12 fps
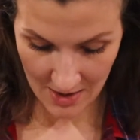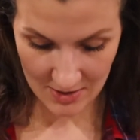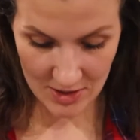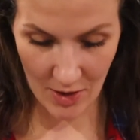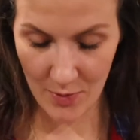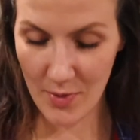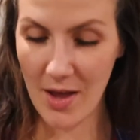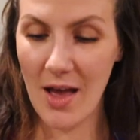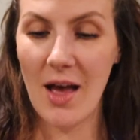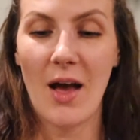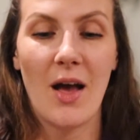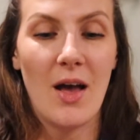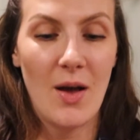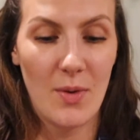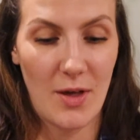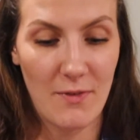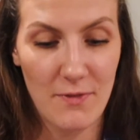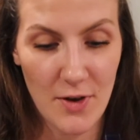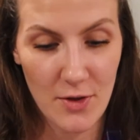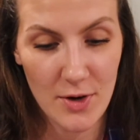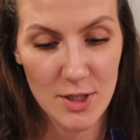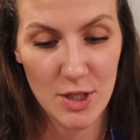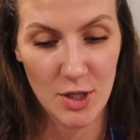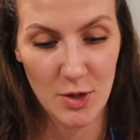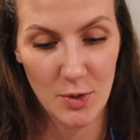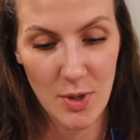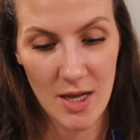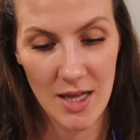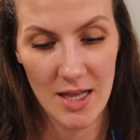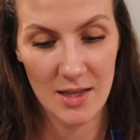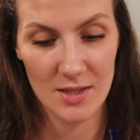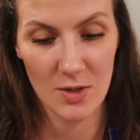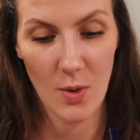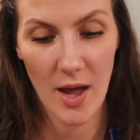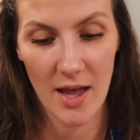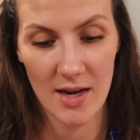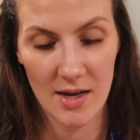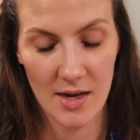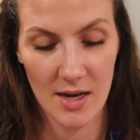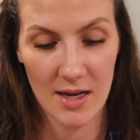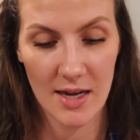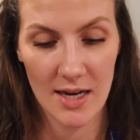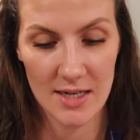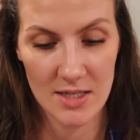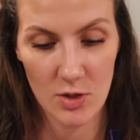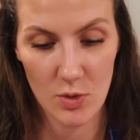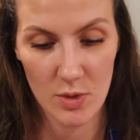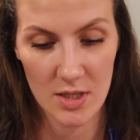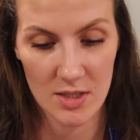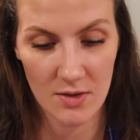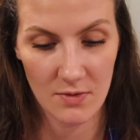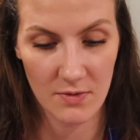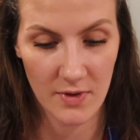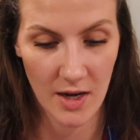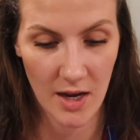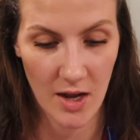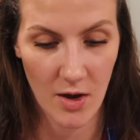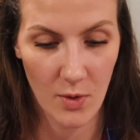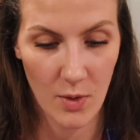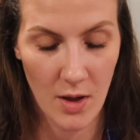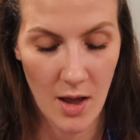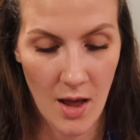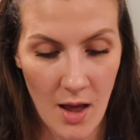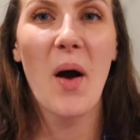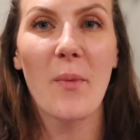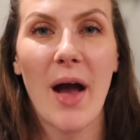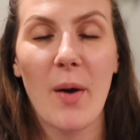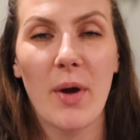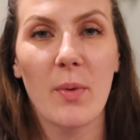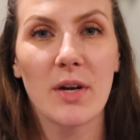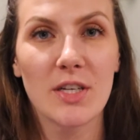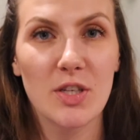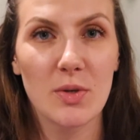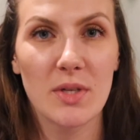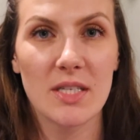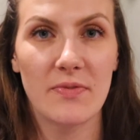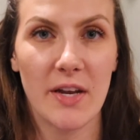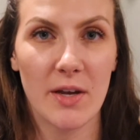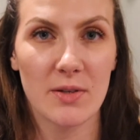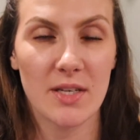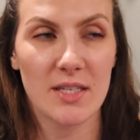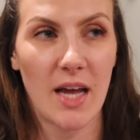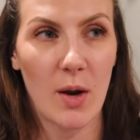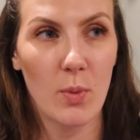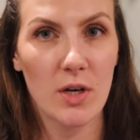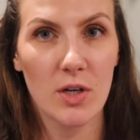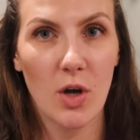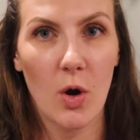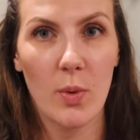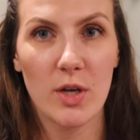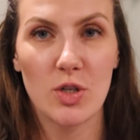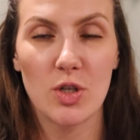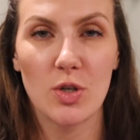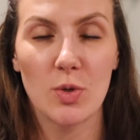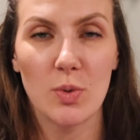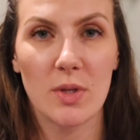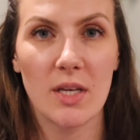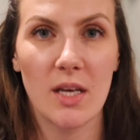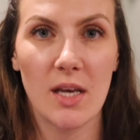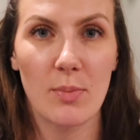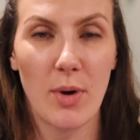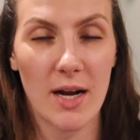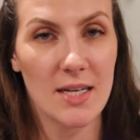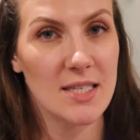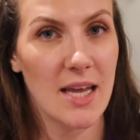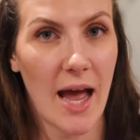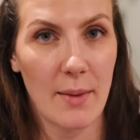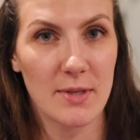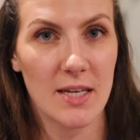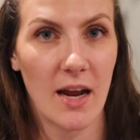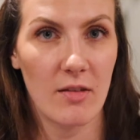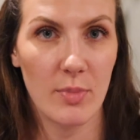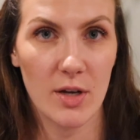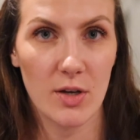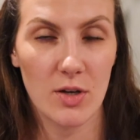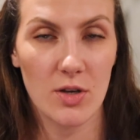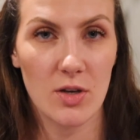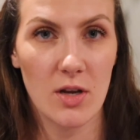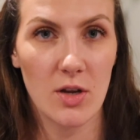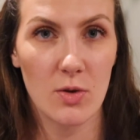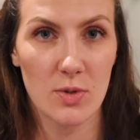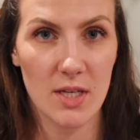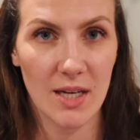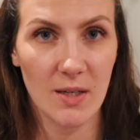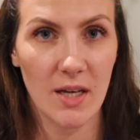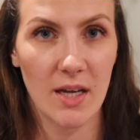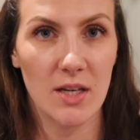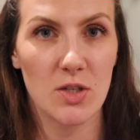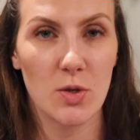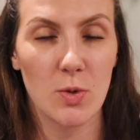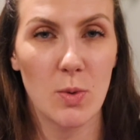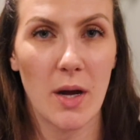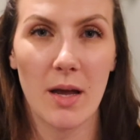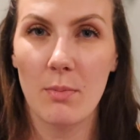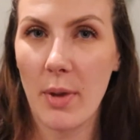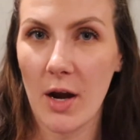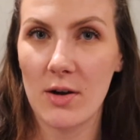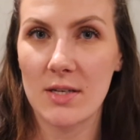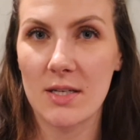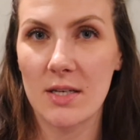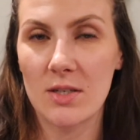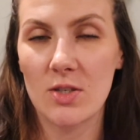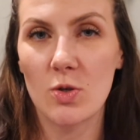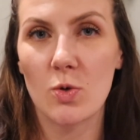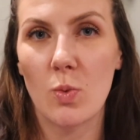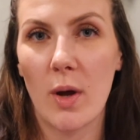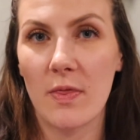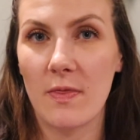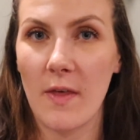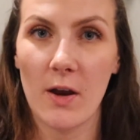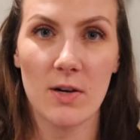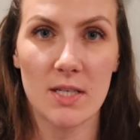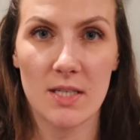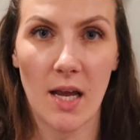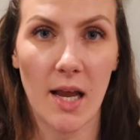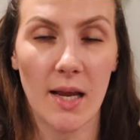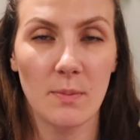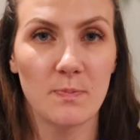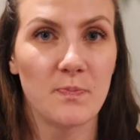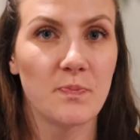So, without further ado, let's go ahead and get into this video. How I want to do these videos is I want to go into the pregnancy apps that I've been using and do a comparison to what they're saying